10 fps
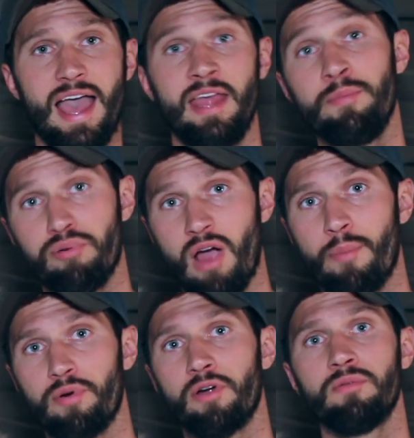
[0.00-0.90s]

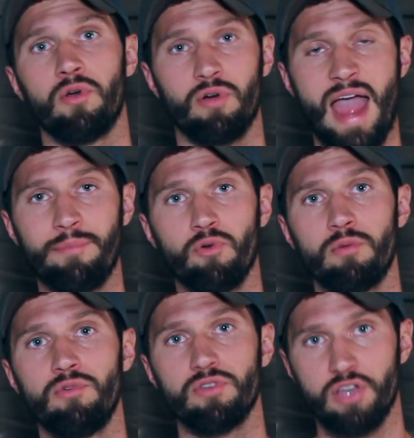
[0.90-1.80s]
improper or
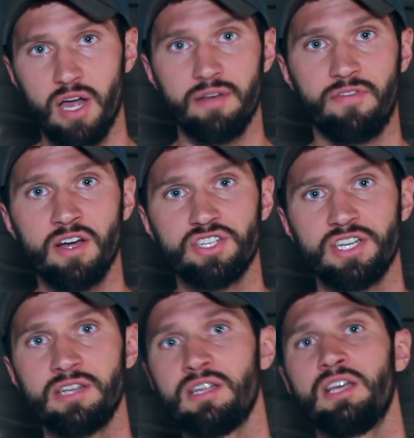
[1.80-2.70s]
abnormal gut
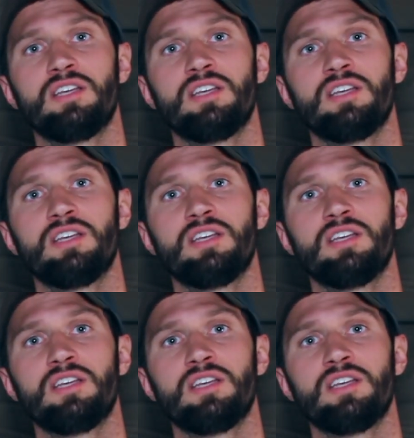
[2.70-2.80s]
function.